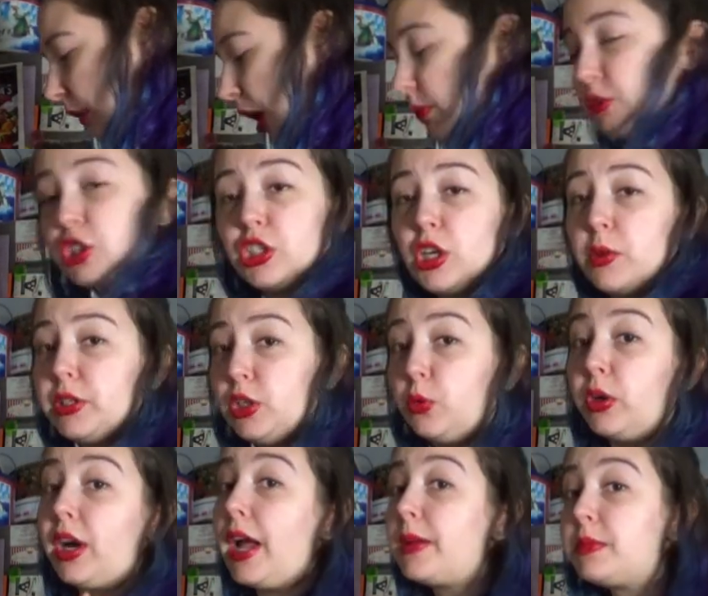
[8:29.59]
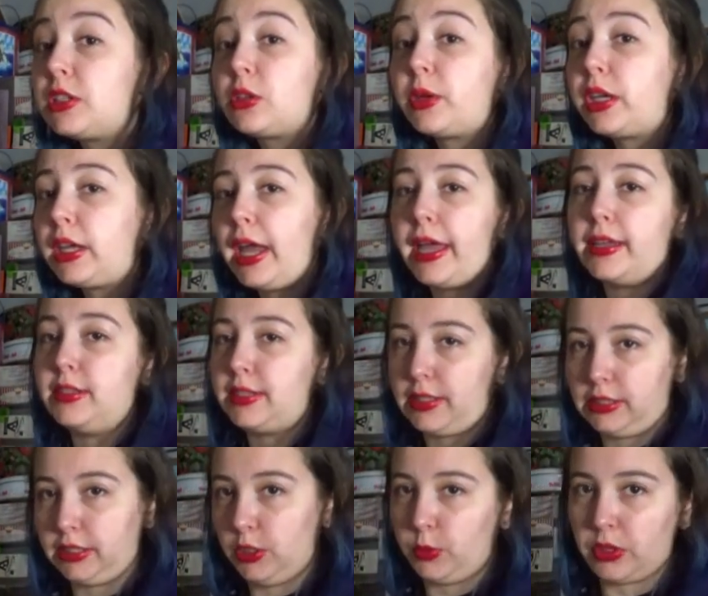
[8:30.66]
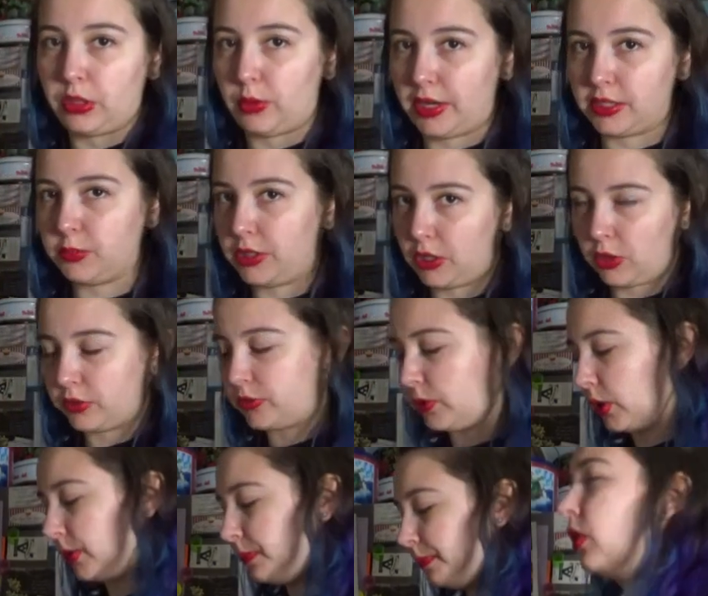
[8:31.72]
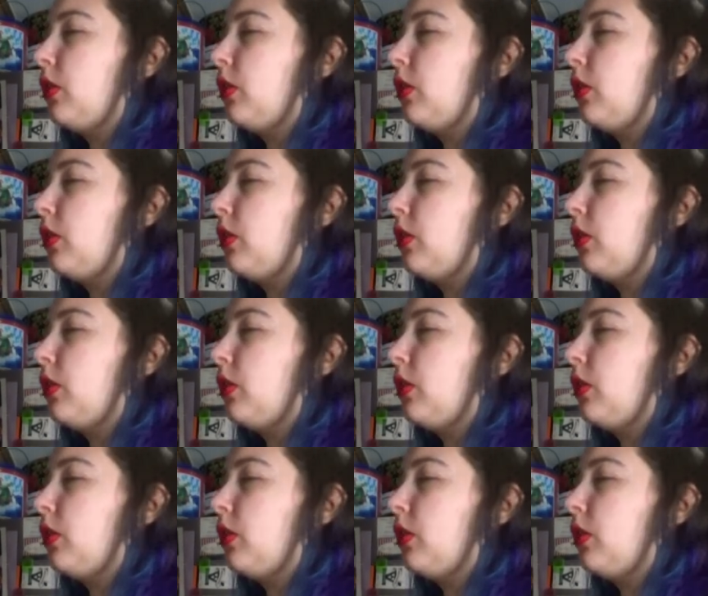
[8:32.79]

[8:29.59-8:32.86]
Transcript: I'm just showing you what I'm doing and telling you what the recipe calls for.